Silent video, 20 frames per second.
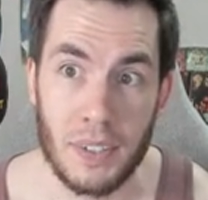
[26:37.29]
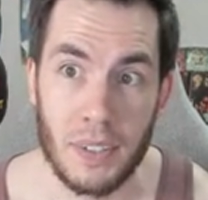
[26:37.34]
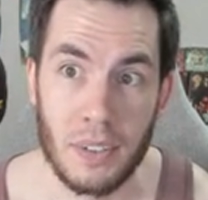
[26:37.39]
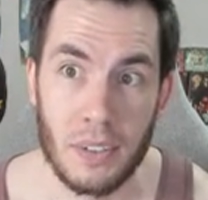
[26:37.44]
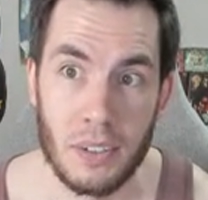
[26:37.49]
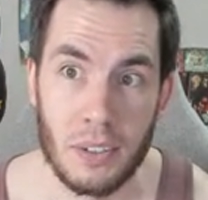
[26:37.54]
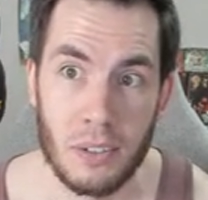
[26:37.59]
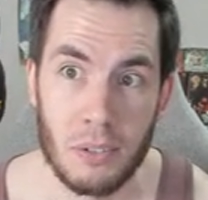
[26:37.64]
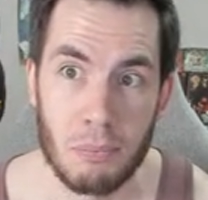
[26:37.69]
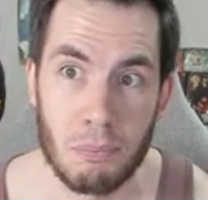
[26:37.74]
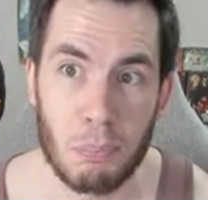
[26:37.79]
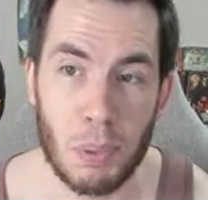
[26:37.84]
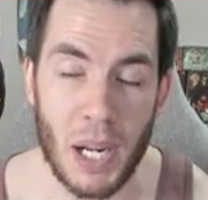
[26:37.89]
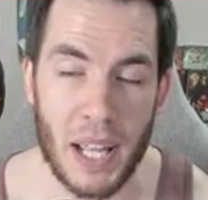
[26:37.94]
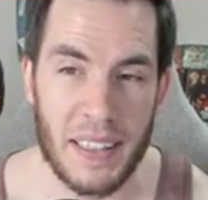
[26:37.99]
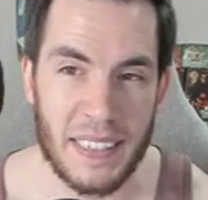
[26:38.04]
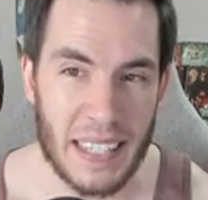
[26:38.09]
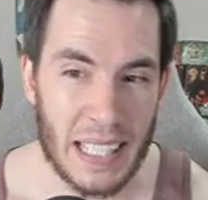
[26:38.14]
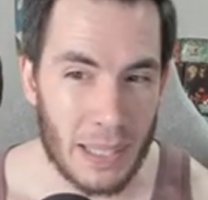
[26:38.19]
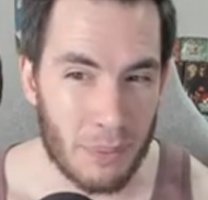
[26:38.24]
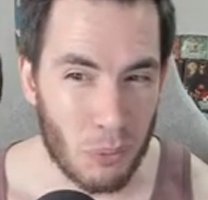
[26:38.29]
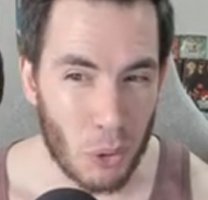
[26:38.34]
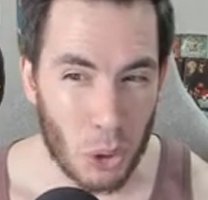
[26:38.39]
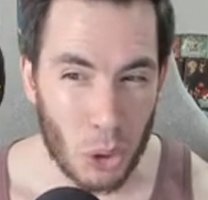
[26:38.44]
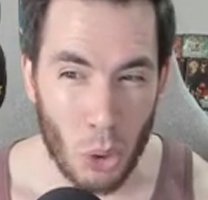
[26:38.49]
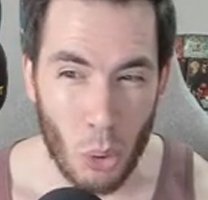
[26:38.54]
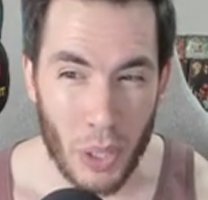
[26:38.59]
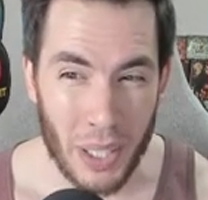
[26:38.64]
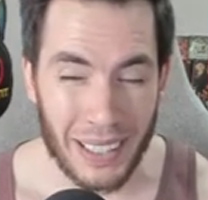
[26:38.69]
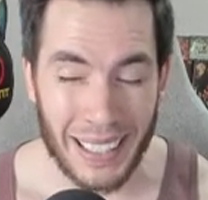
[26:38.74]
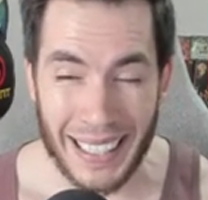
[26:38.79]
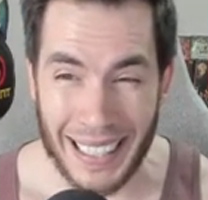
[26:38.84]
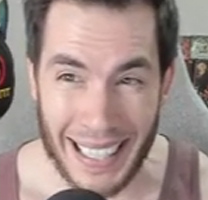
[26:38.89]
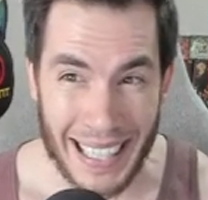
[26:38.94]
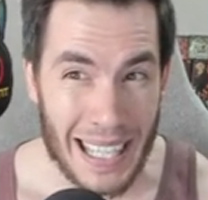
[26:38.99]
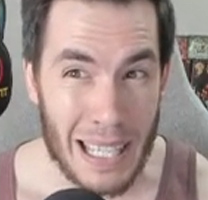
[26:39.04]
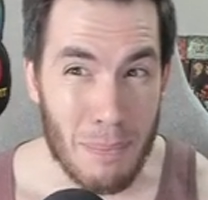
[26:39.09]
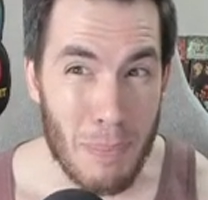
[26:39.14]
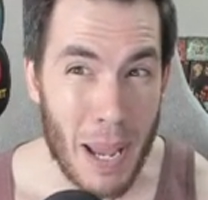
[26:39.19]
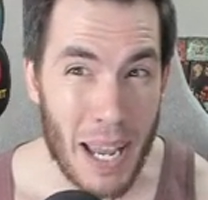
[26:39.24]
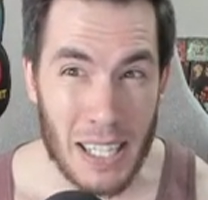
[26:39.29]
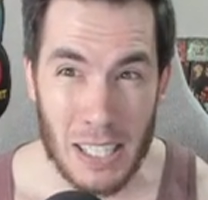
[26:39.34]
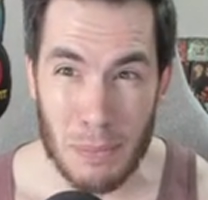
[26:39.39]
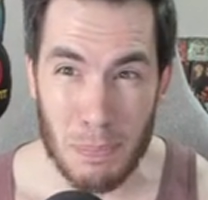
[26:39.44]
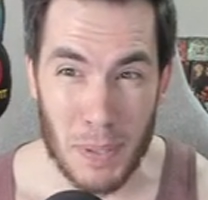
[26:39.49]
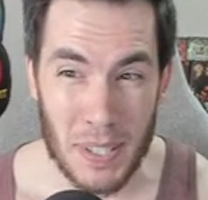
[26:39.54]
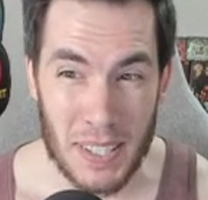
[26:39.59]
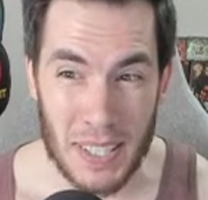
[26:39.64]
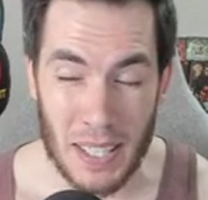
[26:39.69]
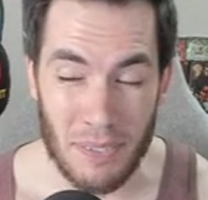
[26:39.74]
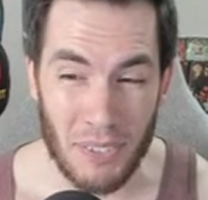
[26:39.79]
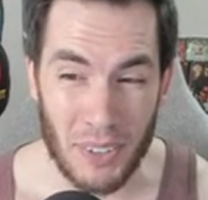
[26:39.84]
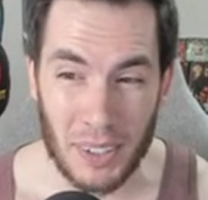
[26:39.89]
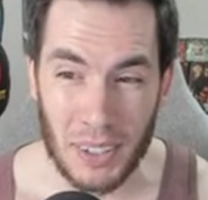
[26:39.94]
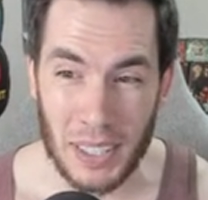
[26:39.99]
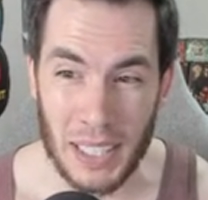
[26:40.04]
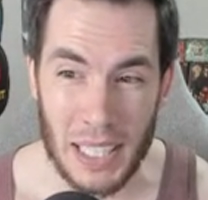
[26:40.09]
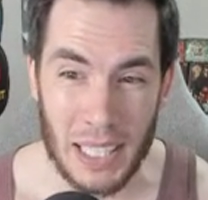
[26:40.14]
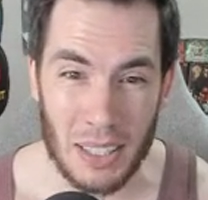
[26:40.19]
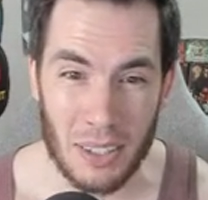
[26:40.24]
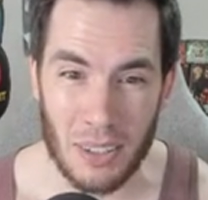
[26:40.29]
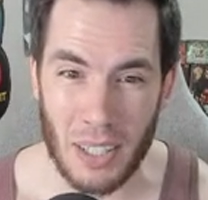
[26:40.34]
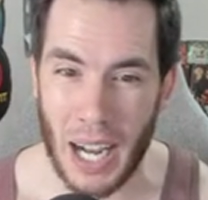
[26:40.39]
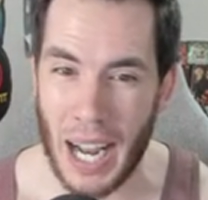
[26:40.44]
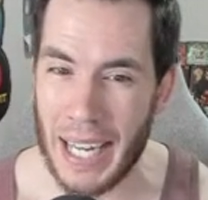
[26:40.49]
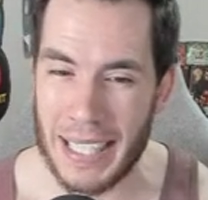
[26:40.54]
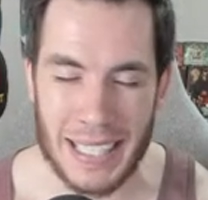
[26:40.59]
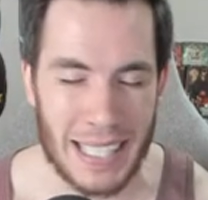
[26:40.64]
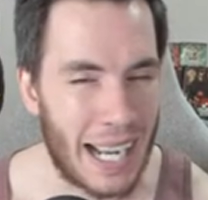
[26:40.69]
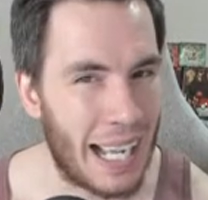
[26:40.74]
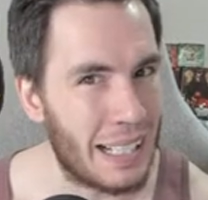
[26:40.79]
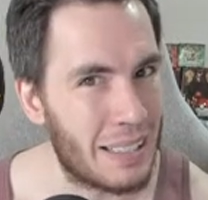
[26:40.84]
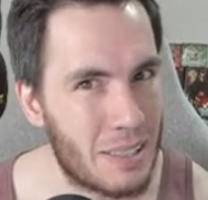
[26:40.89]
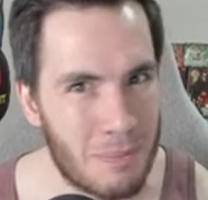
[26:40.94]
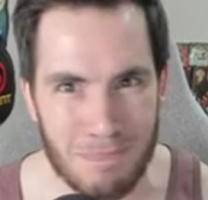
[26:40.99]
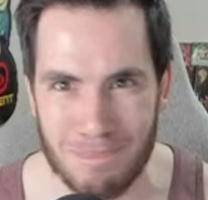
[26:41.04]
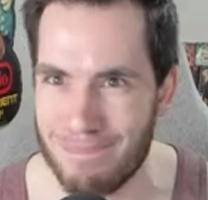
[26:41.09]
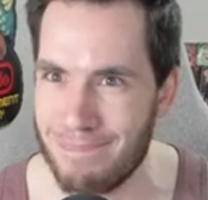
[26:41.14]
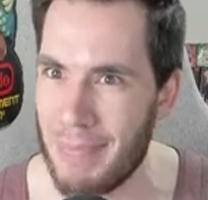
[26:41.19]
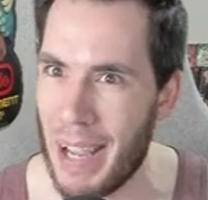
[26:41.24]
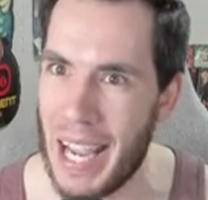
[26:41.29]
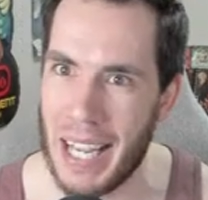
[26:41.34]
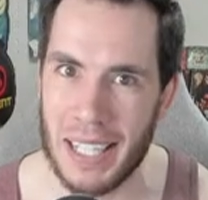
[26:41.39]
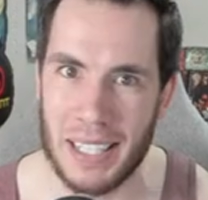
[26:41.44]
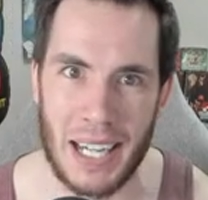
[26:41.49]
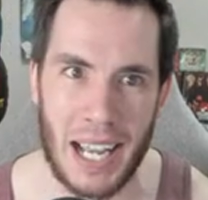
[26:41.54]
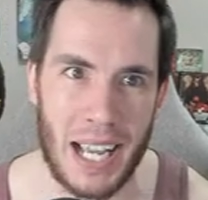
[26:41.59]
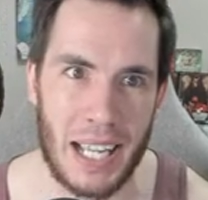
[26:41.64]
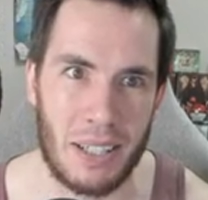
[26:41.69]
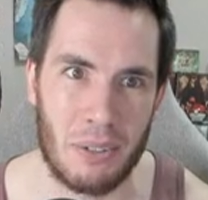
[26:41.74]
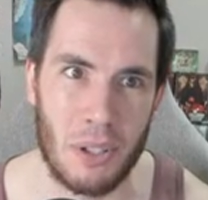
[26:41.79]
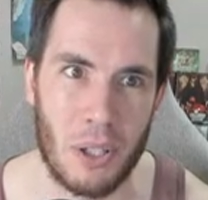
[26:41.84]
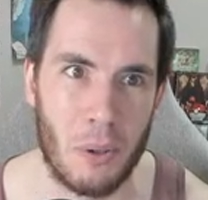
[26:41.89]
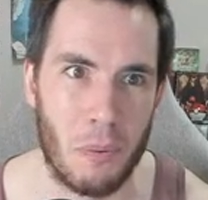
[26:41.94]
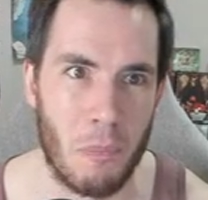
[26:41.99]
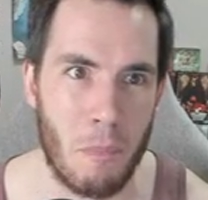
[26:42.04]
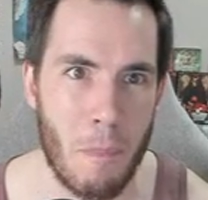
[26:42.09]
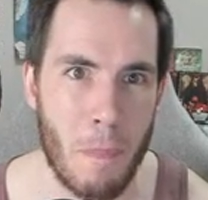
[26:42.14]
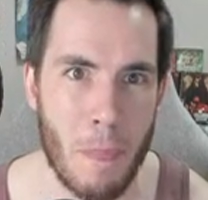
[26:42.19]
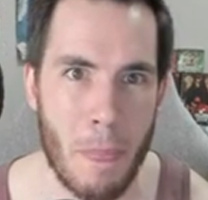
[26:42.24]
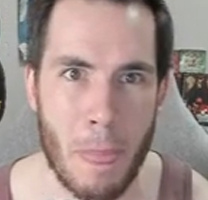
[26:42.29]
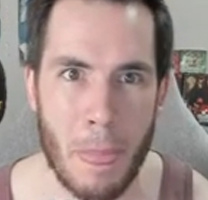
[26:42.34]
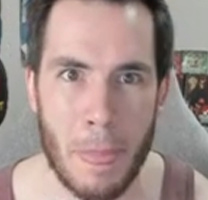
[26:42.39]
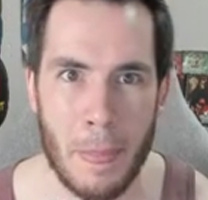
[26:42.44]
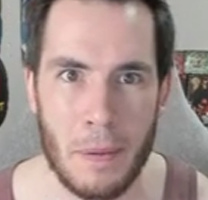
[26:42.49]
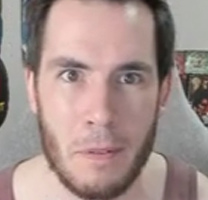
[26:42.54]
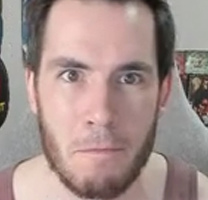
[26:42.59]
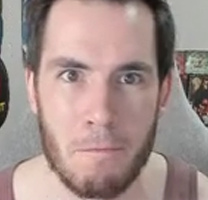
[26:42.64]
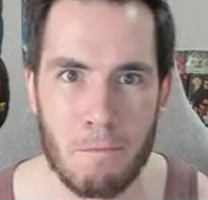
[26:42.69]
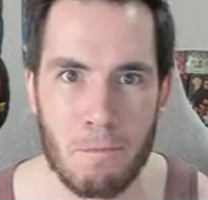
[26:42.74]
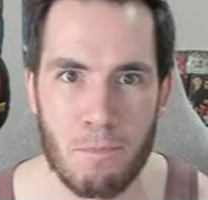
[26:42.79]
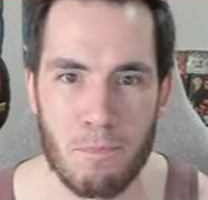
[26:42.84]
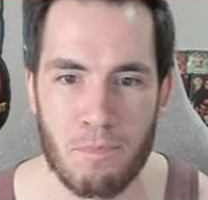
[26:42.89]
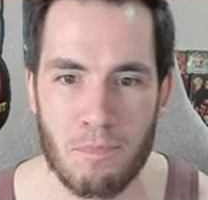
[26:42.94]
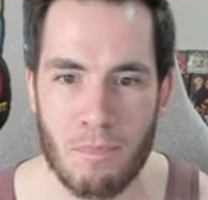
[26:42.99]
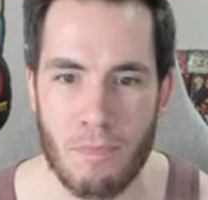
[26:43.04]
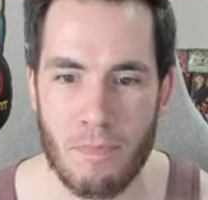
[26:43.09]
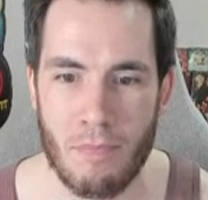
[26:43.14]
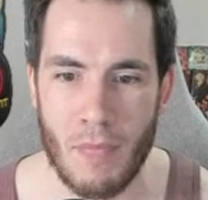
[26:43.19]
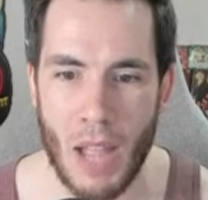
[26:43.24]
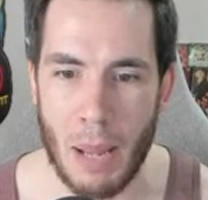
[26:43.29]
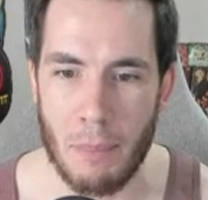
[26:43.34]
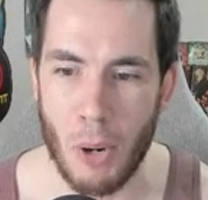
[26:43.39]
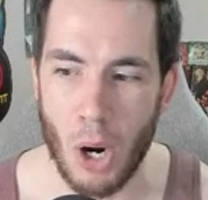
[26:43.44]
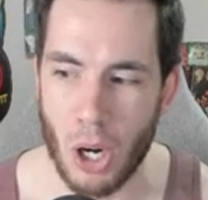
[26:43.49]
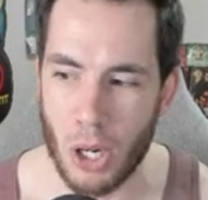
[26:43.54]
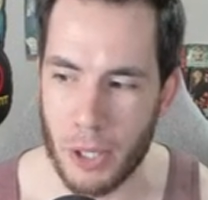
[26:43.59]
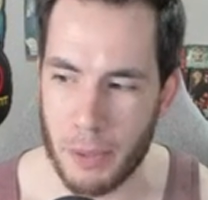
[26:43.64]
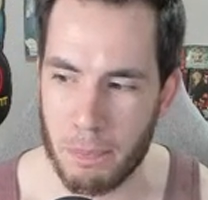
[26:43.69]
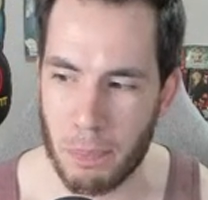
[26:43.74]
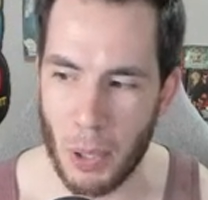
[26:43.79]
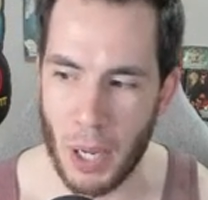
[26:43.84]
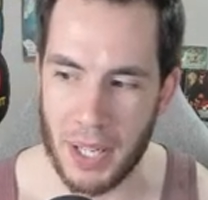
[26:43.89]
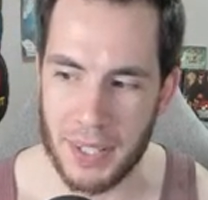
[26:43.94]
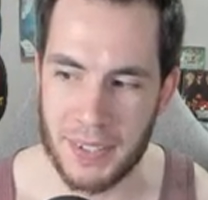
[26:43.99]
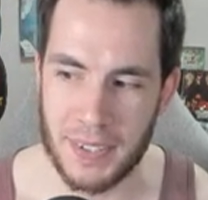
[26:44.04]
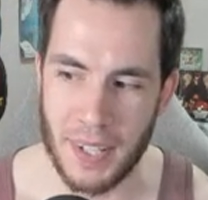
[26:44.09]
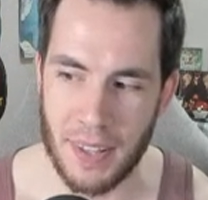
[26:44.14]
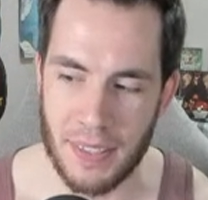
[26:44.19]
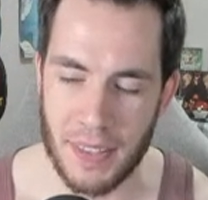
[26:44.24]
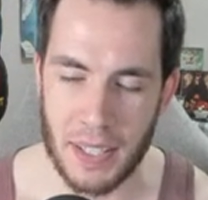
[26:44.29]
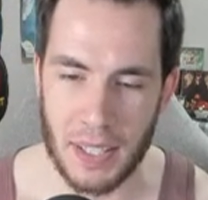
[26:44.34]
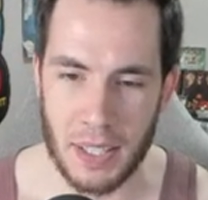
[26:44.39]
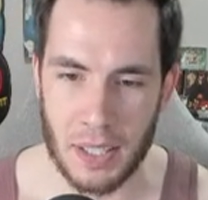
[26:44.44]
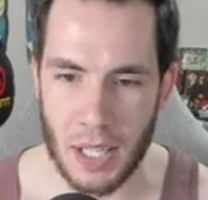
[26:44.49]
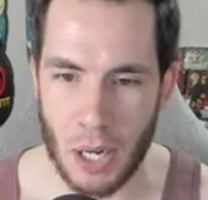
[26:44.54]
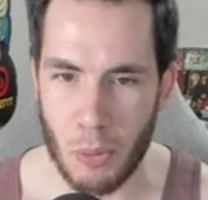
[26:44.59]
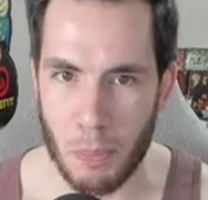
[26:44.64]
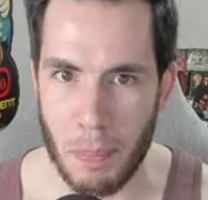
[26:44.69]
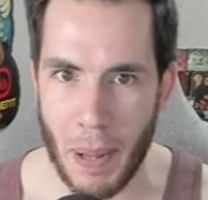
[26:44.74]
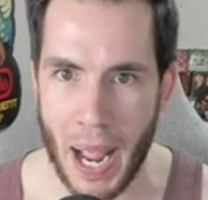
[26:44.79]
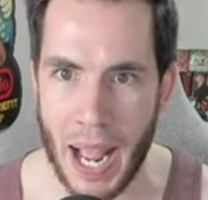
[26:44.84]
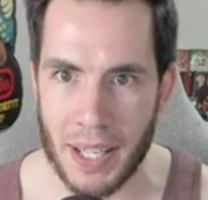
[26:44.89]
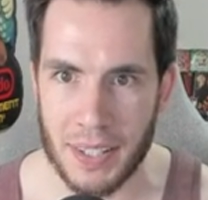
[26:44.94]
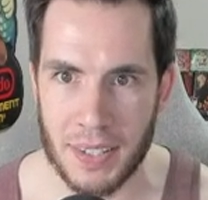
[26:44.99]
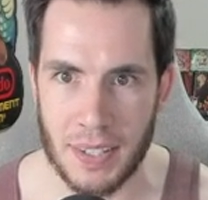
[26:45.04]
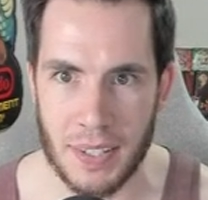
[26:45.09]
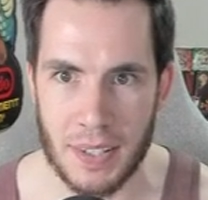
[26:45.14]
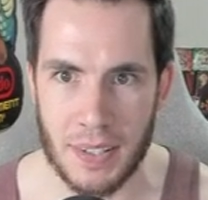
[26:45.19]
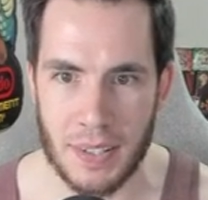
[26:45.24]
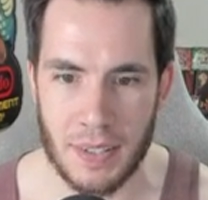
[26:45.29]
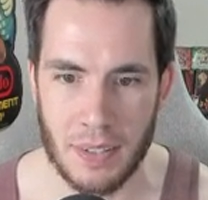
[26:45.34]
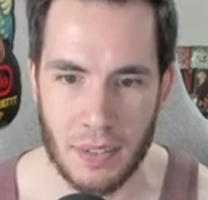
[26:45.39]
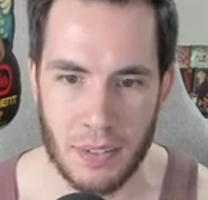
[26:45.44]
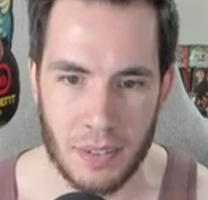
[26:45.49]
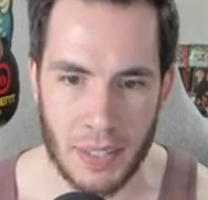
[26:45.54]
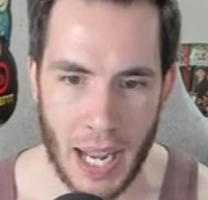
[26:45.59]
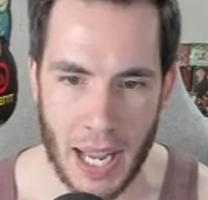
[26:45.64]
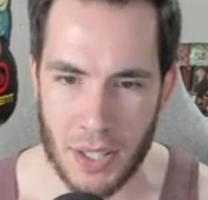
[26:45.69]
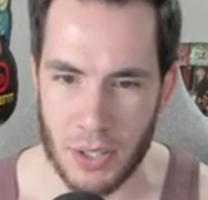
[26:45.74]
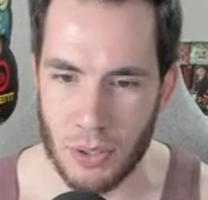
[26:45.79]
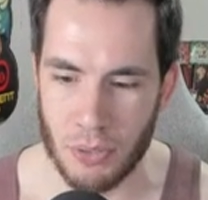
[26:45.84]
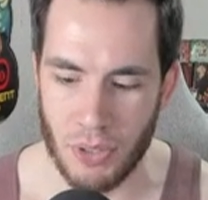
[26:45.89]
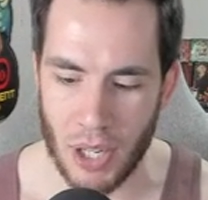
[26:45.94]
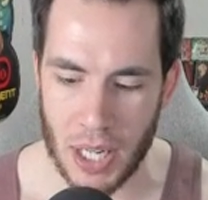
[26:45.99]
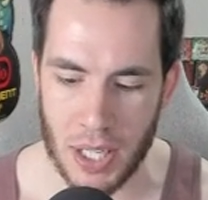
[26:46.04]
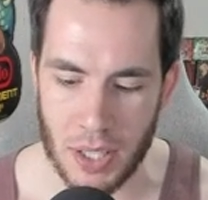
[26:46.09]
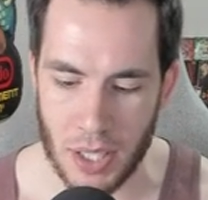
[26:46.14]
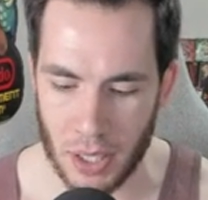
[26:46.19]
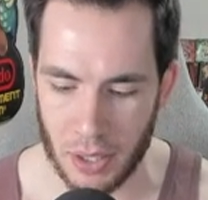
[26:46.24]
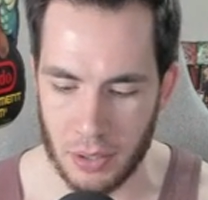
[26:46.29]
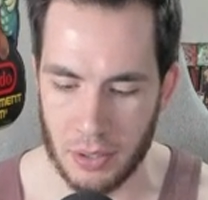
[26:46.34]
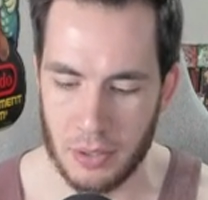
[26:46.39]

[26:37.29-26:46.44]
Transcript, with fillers: Fair warning. But I think if we're going like eBay specifically here, I, I man, I don't know. Next lot. I'm hard pressed to think it outpasses Castlevania.